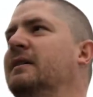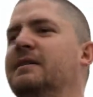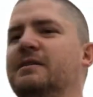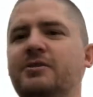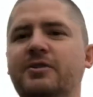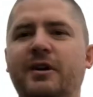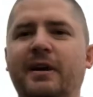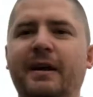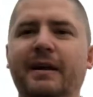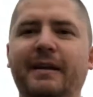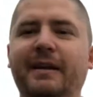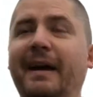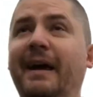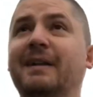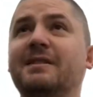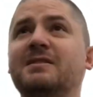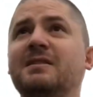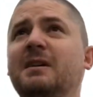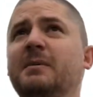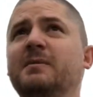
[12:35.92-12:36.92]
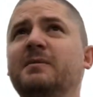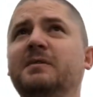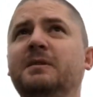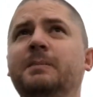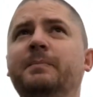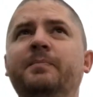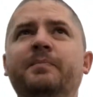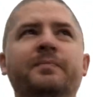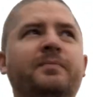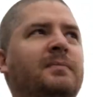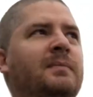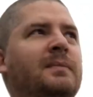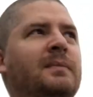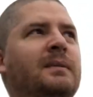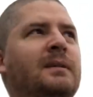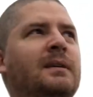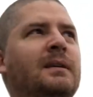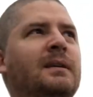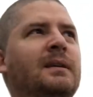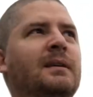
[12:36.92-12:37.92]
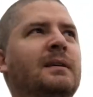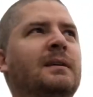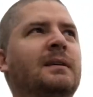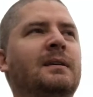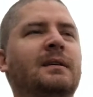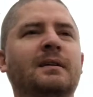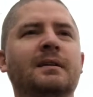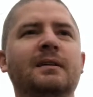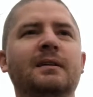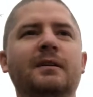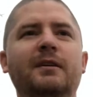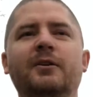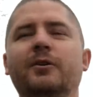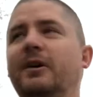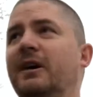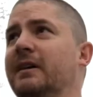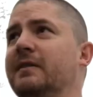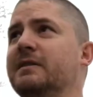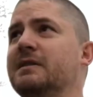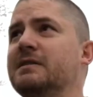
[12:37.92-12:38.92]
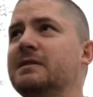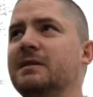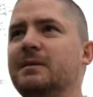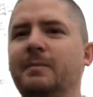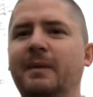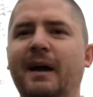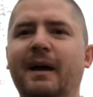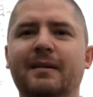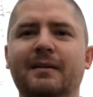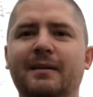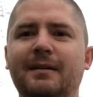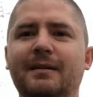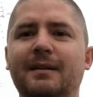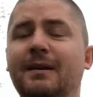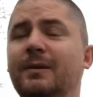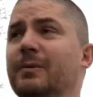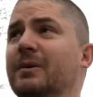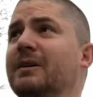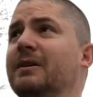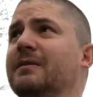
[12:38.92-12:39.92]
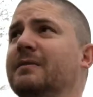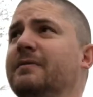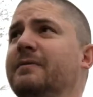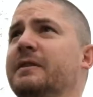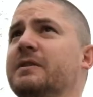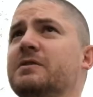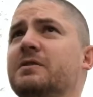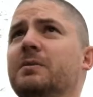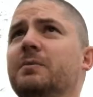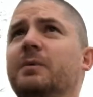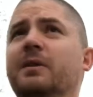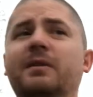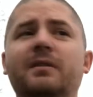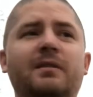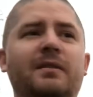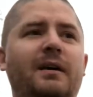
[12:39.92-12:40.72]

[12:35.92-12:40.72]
Try and catch some of them. Obviously back then they weren't fishing with